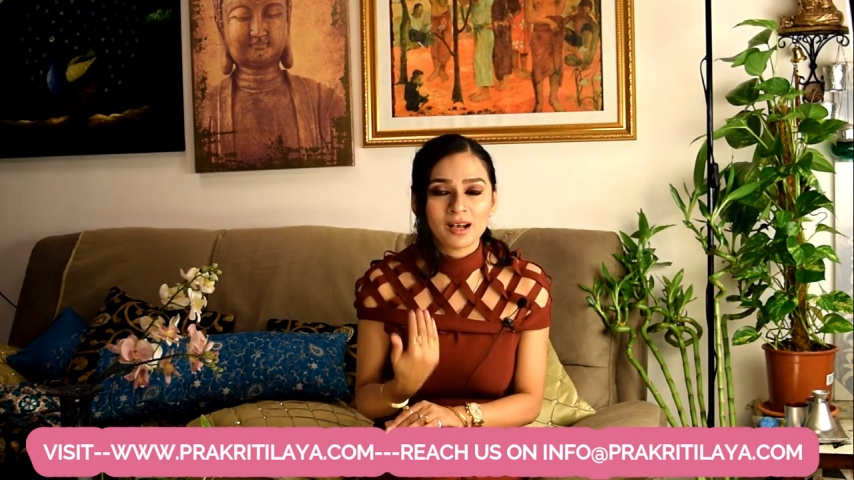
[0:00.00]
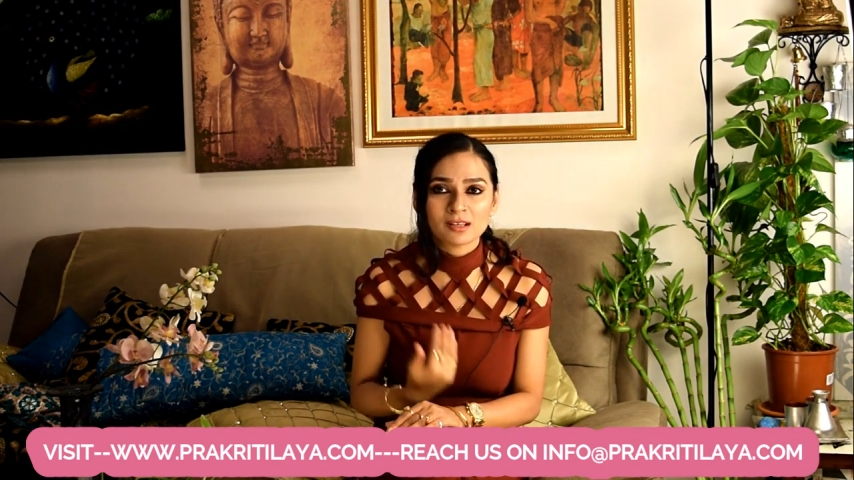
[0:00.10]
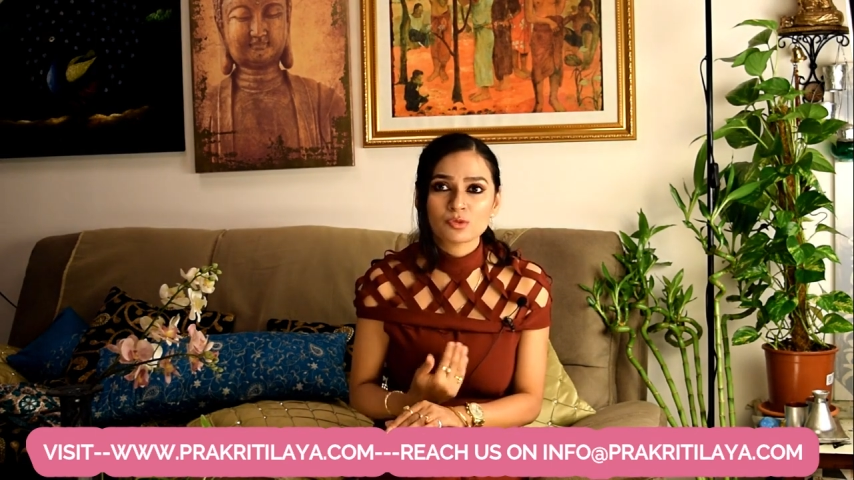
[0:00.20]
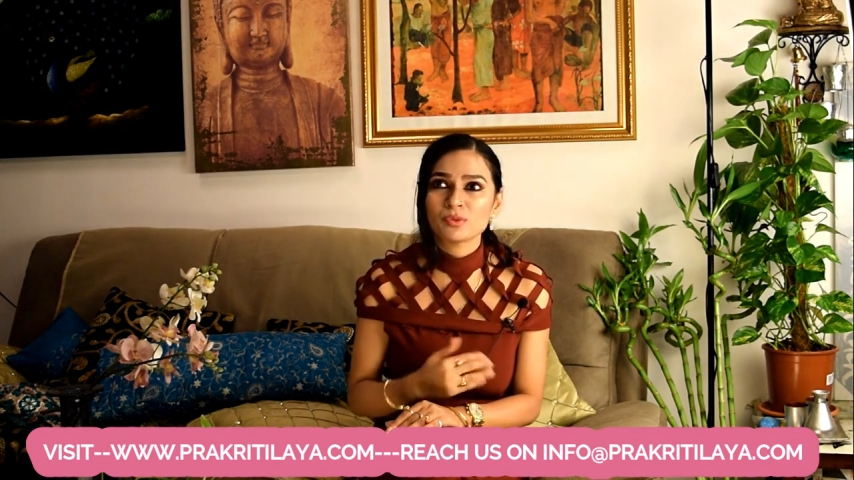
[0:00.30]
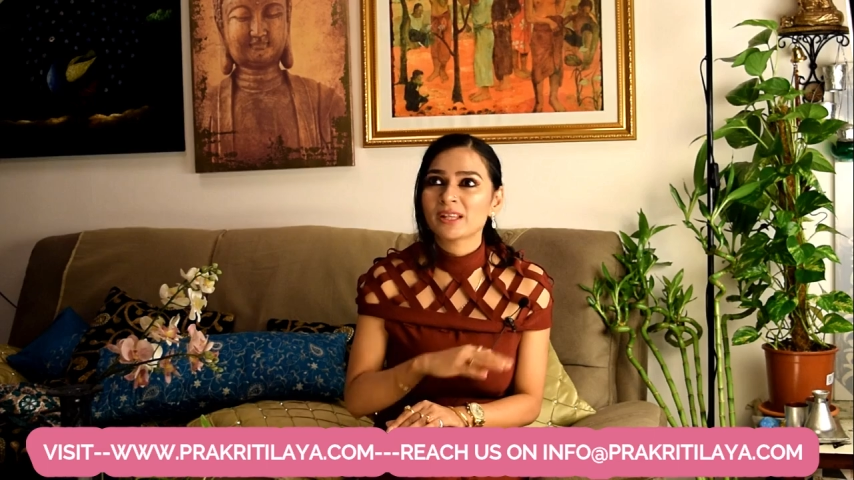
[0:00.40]

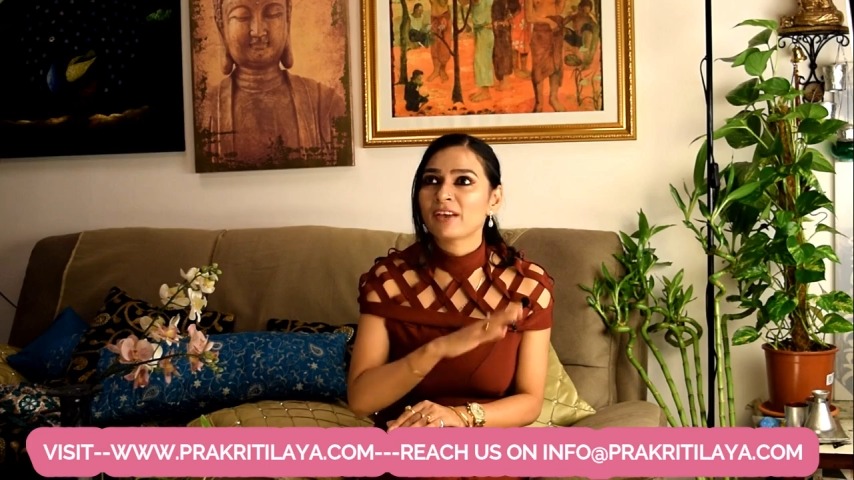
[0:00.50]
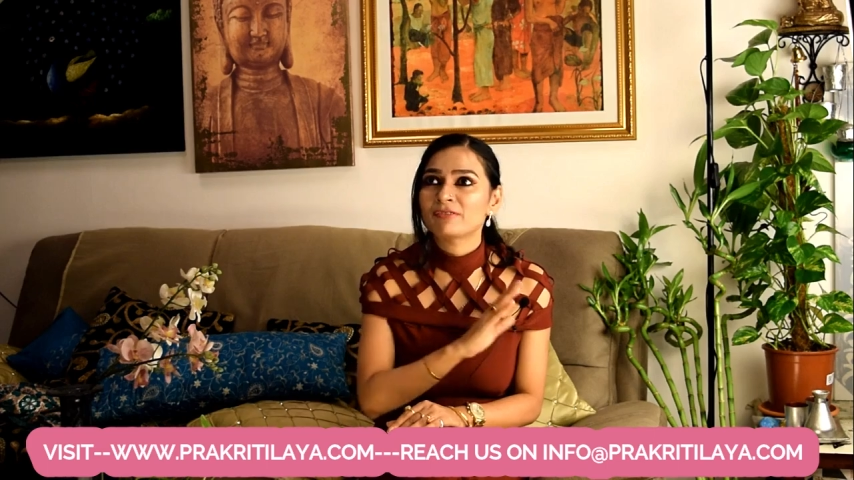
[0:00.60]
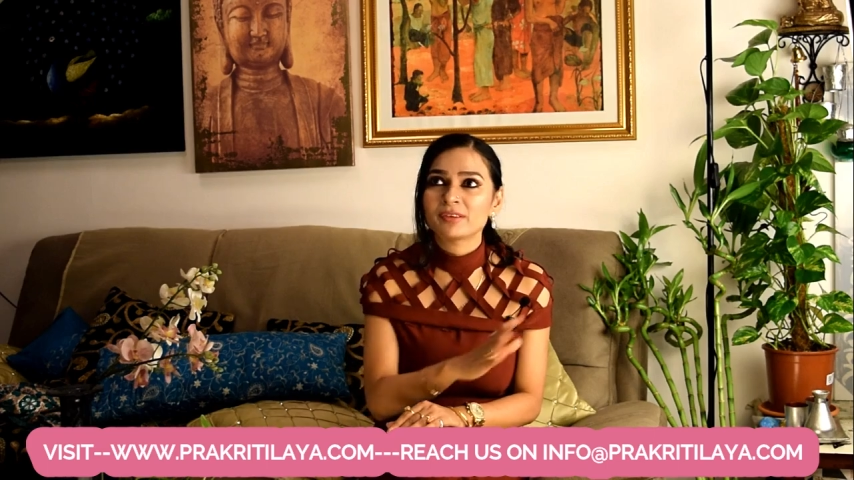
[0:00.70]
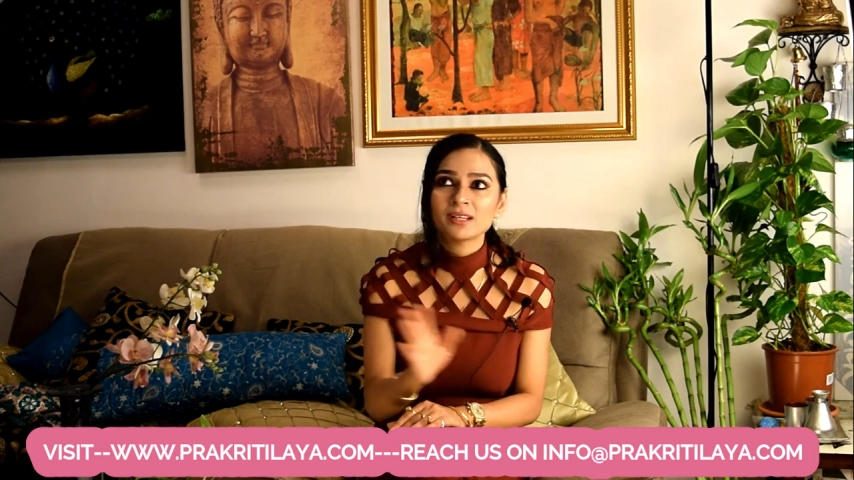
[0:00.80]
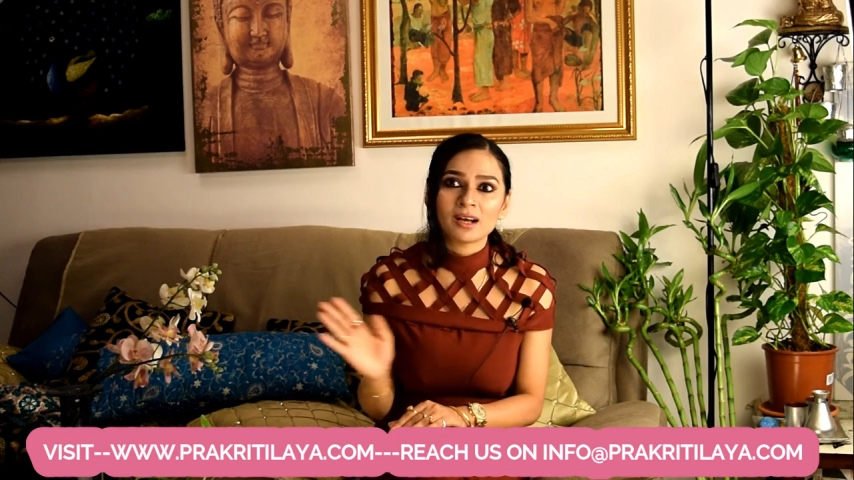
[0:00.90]
us with
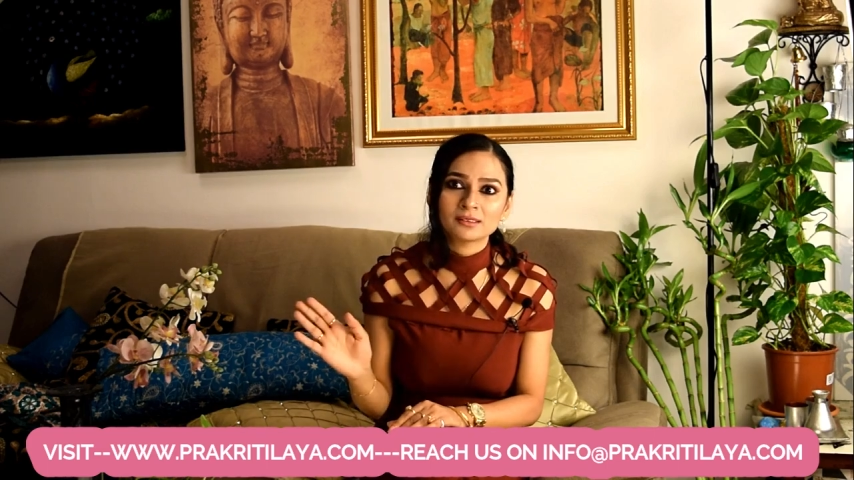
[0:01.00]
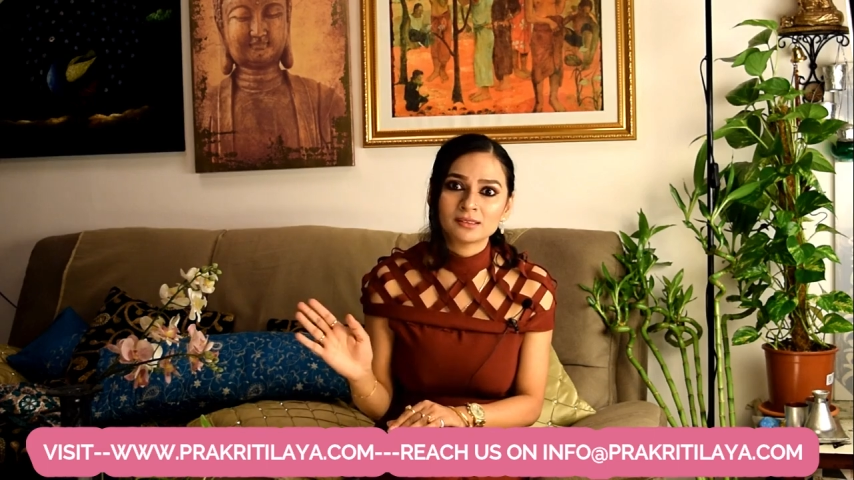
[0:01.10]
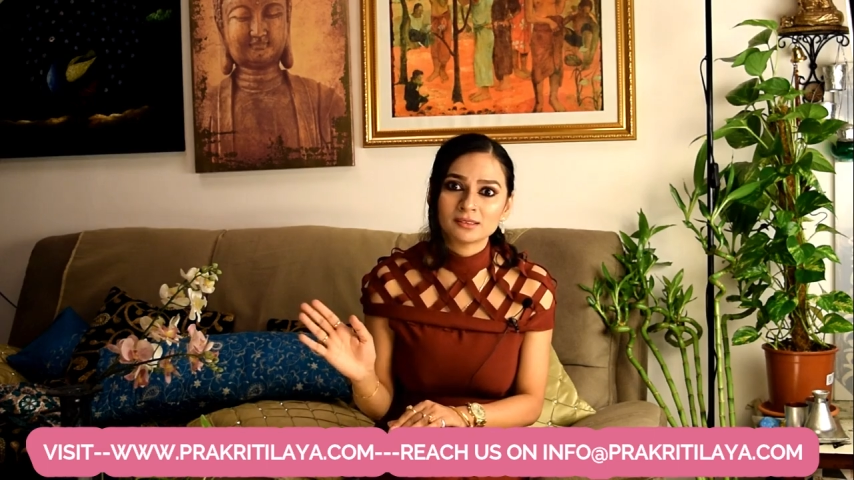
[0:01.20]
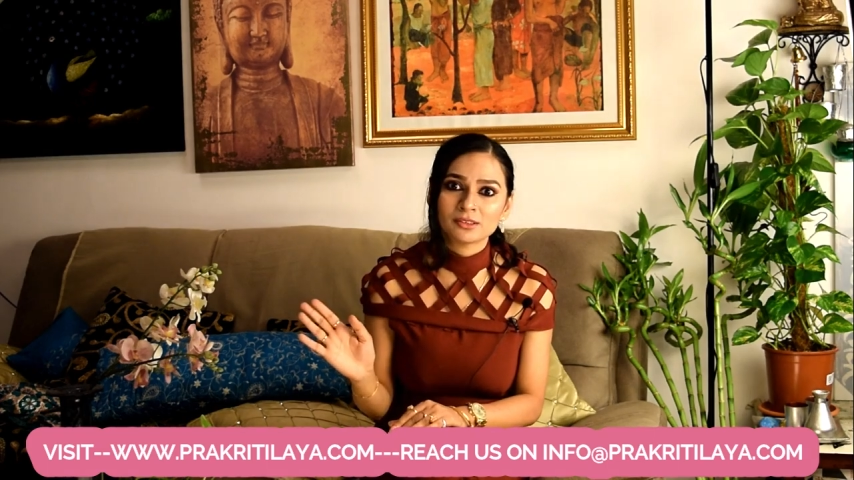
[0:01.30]
every other,